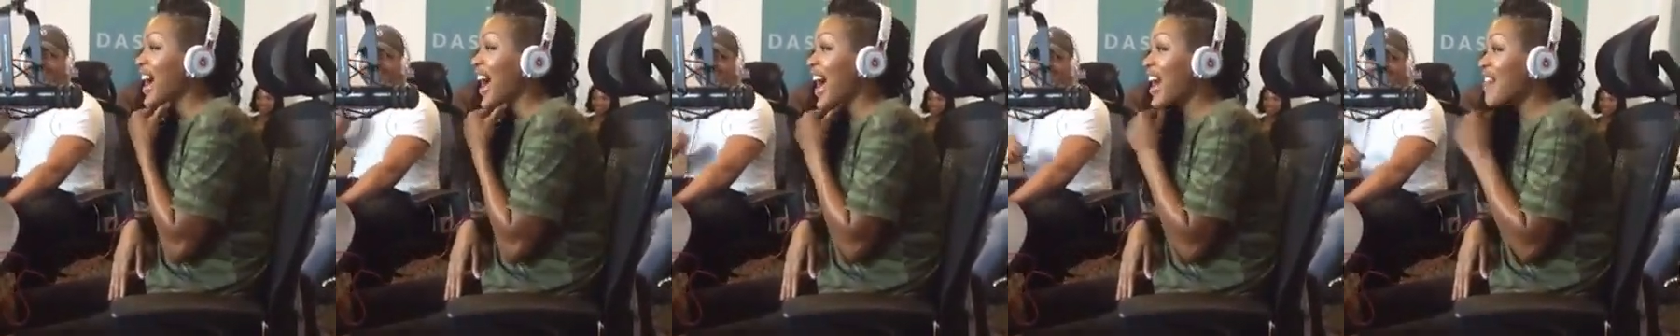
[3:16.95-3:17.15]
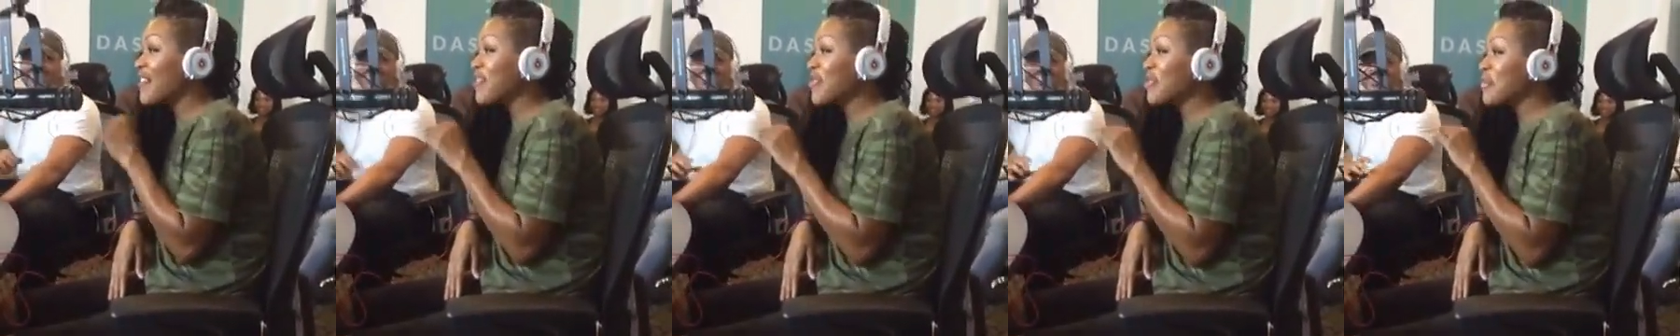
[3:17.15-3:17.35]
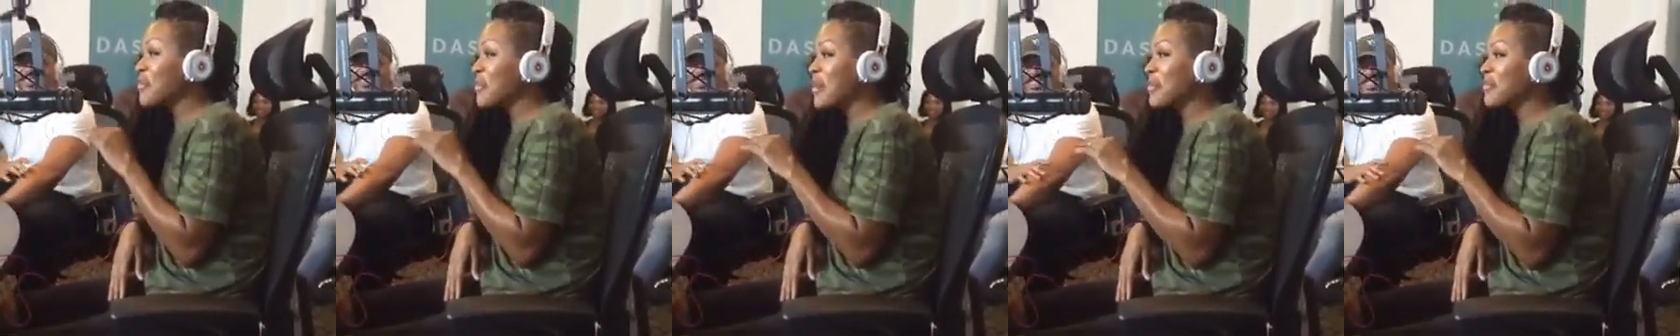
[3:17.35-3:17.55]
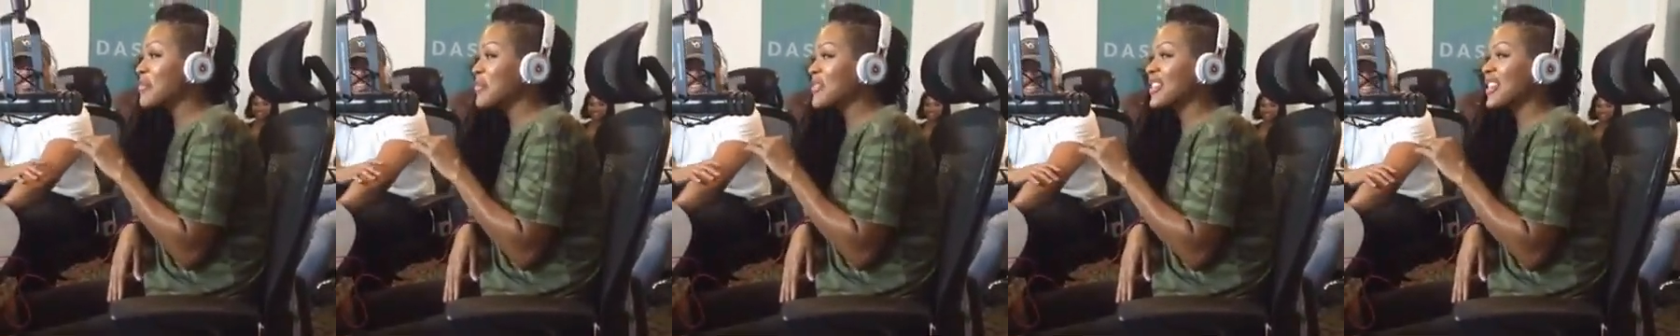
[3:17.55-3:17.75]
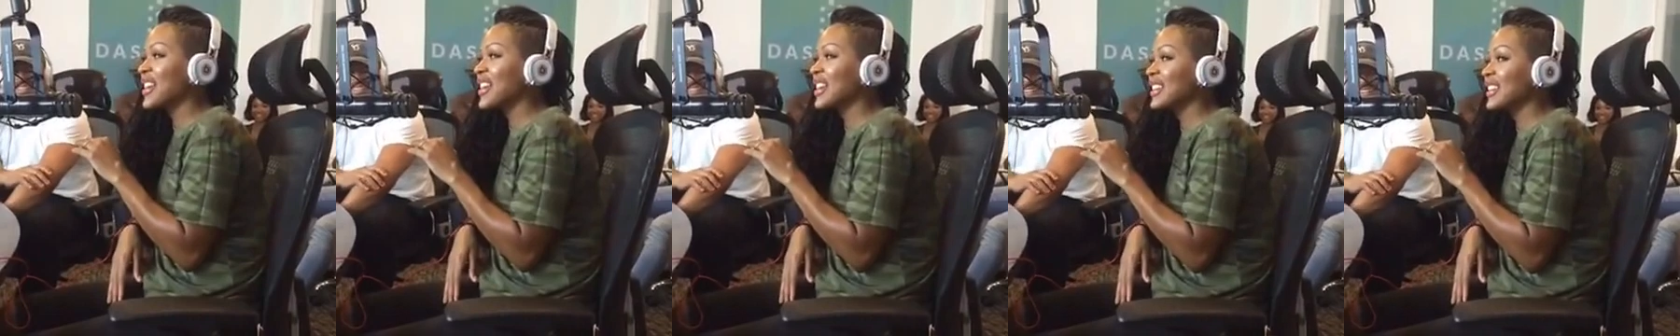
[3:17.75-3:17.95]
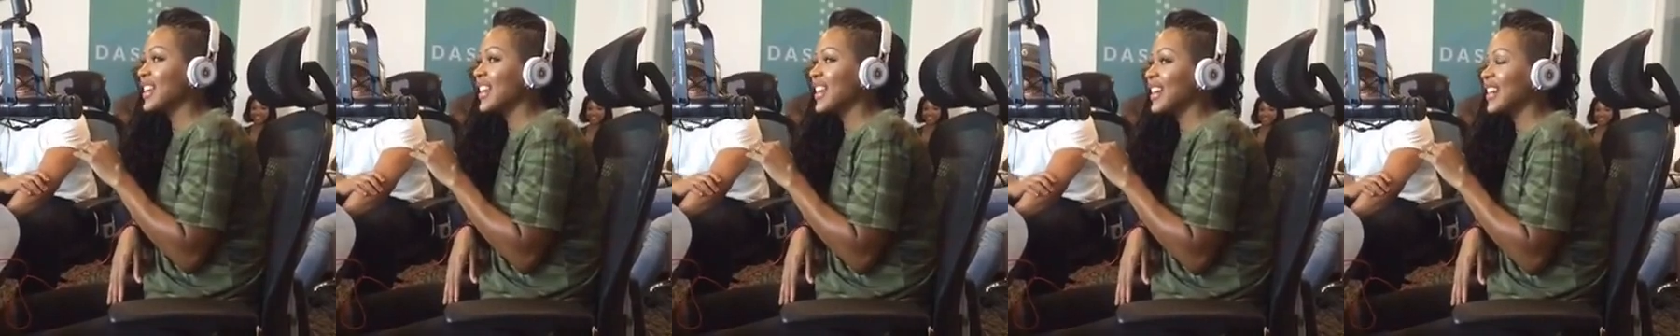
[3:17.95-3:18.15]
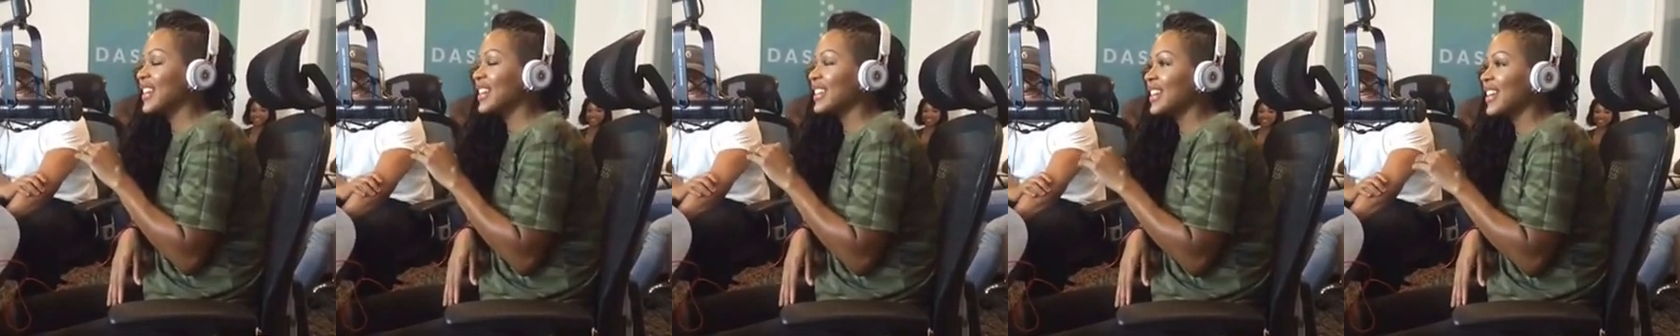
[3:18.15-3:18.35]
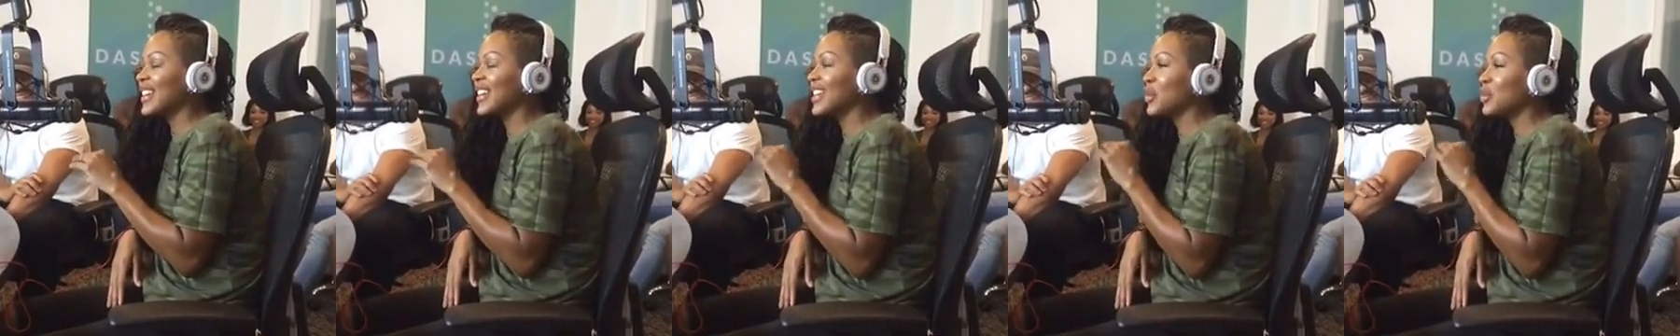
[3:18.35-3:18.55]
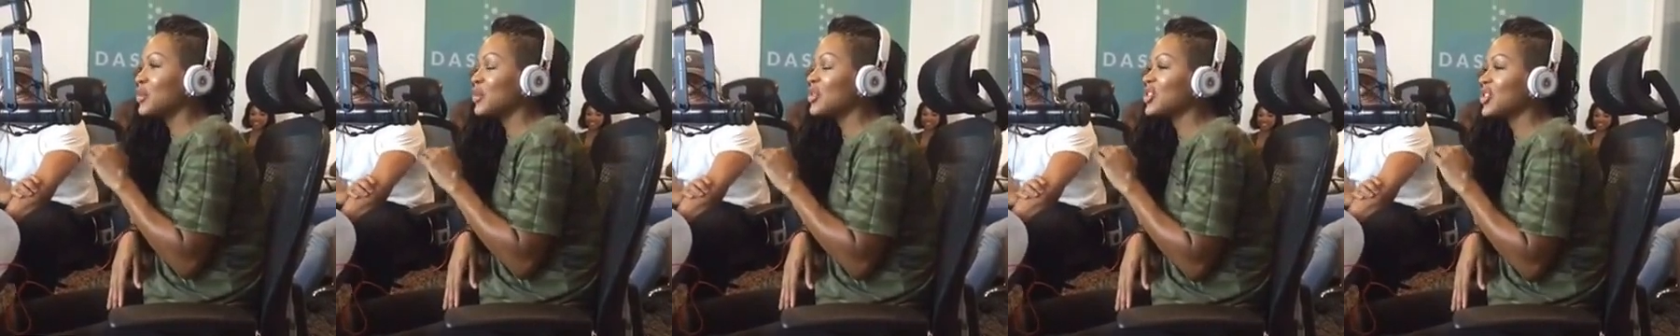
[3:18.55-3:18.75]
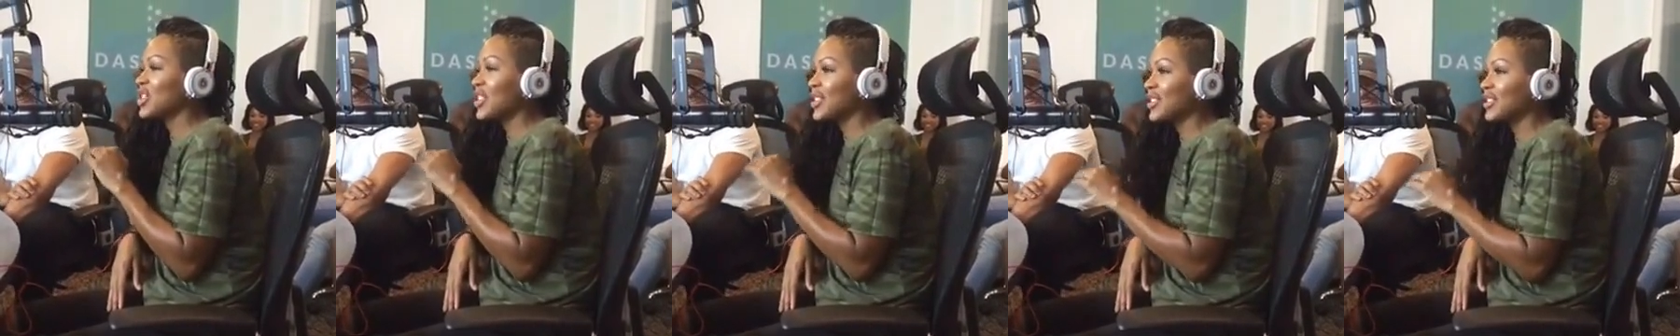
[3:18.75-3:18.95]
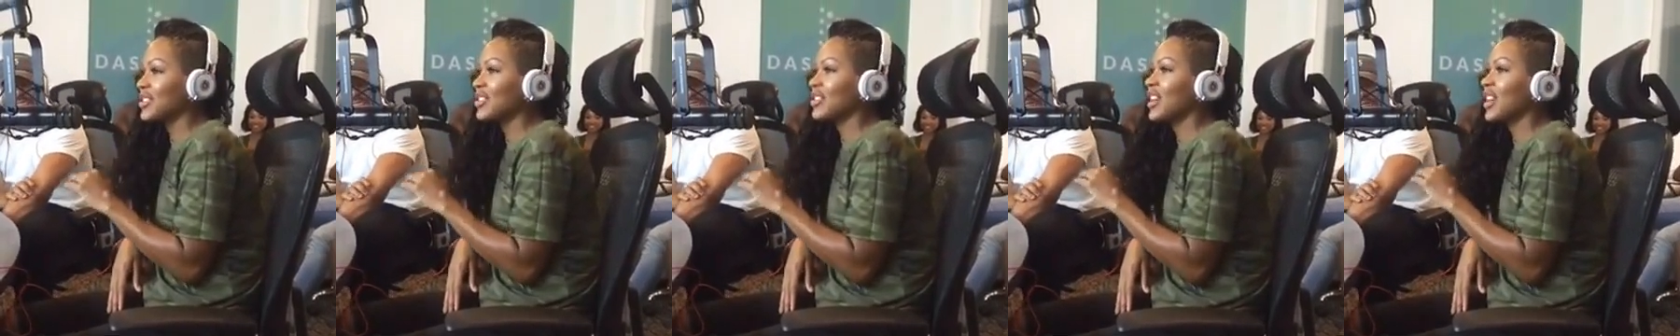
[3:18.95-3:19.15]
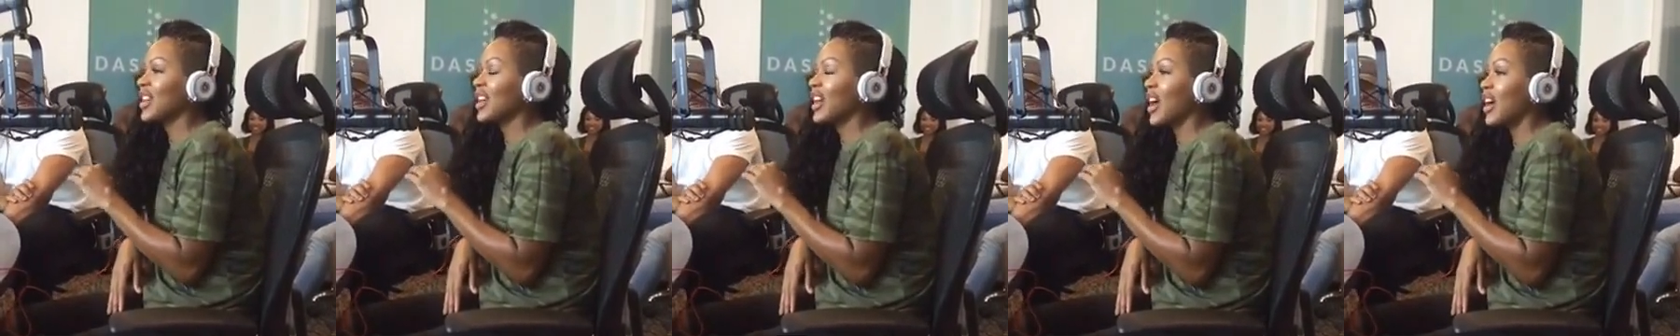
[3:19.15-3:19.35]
I remember that like it was yesterday.